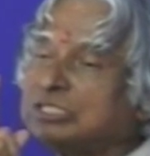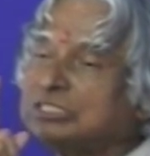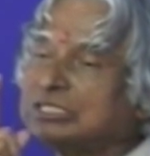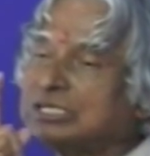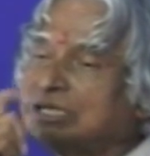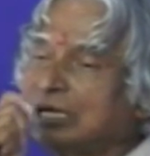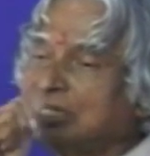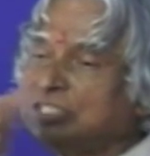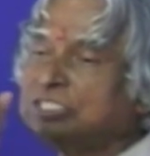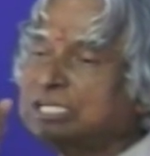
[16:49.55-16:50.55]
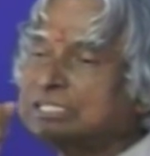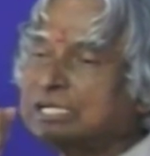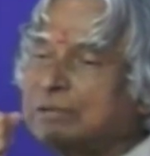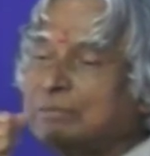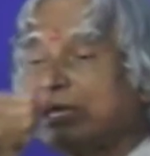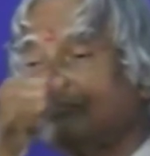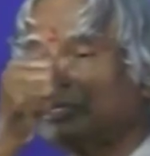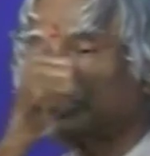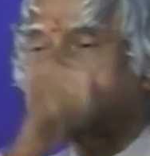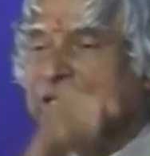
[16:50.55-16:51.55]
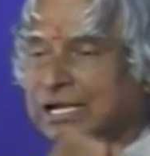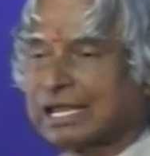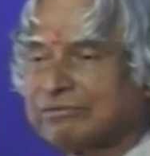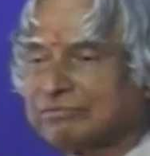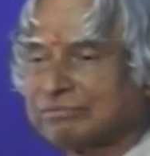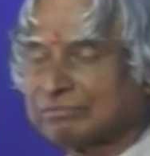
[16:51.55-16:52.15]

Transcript: teacher injected me a vision in life.